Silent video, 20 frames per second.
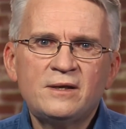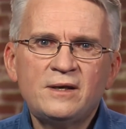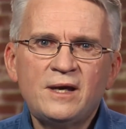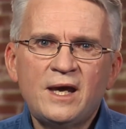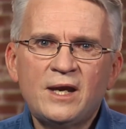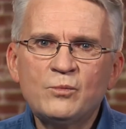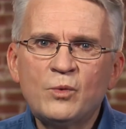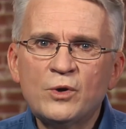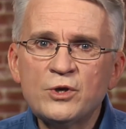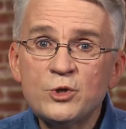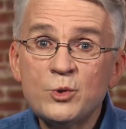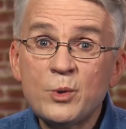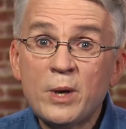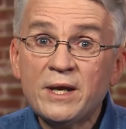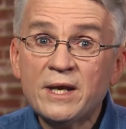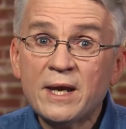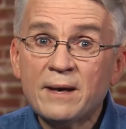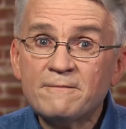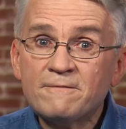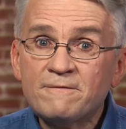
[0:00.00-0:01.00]
And what you
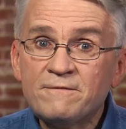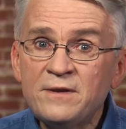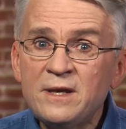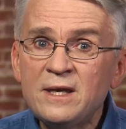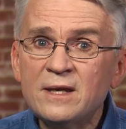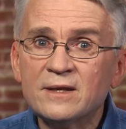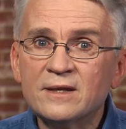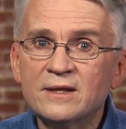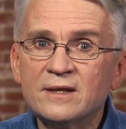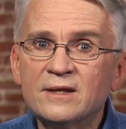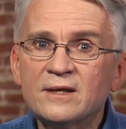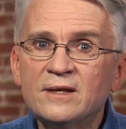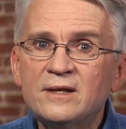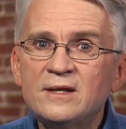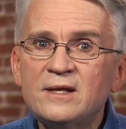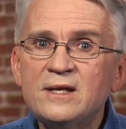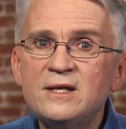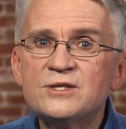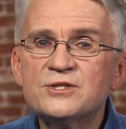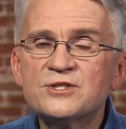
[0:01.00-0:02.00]
end up feeling
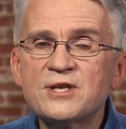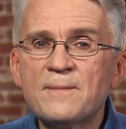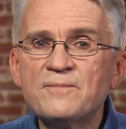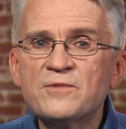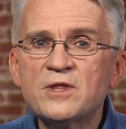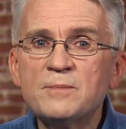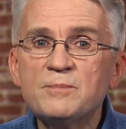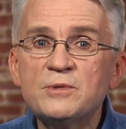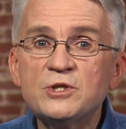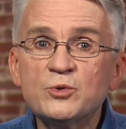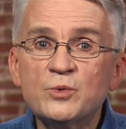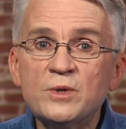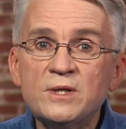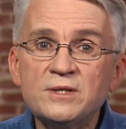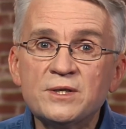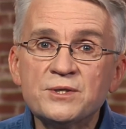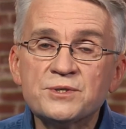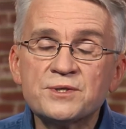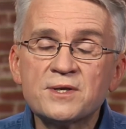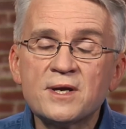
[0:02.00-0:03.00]
is something between
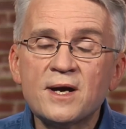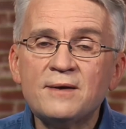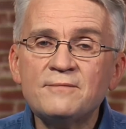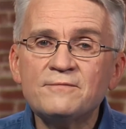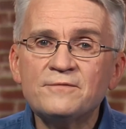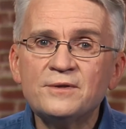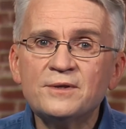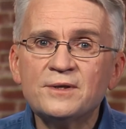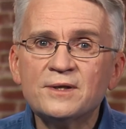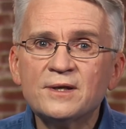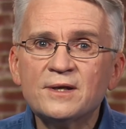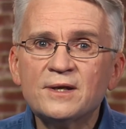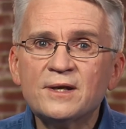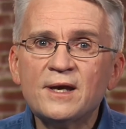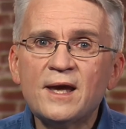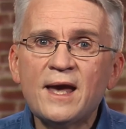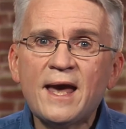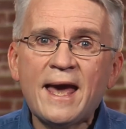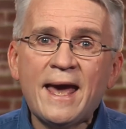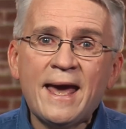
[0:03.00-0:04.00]
discomfort,
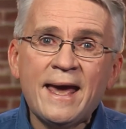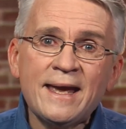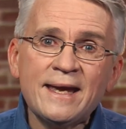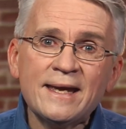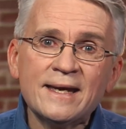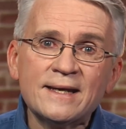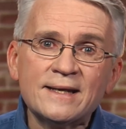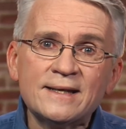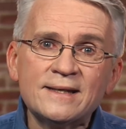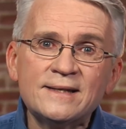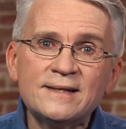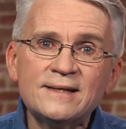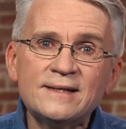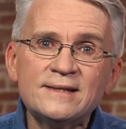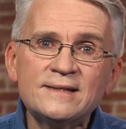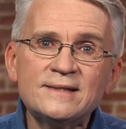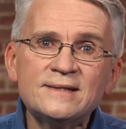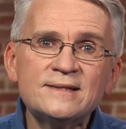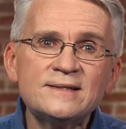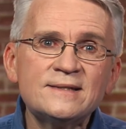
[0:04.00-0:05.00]
anger,
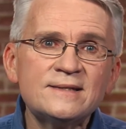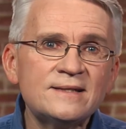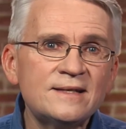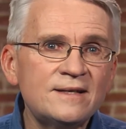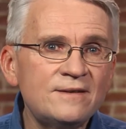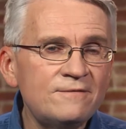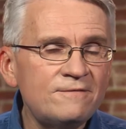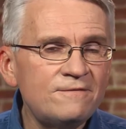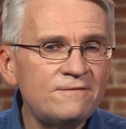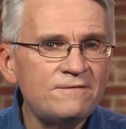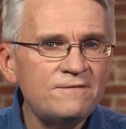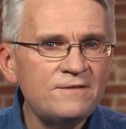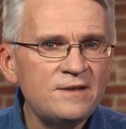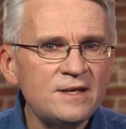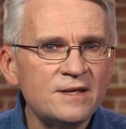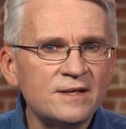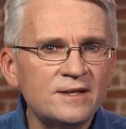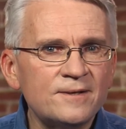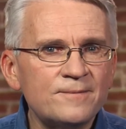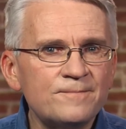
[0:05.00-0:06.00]
and fear.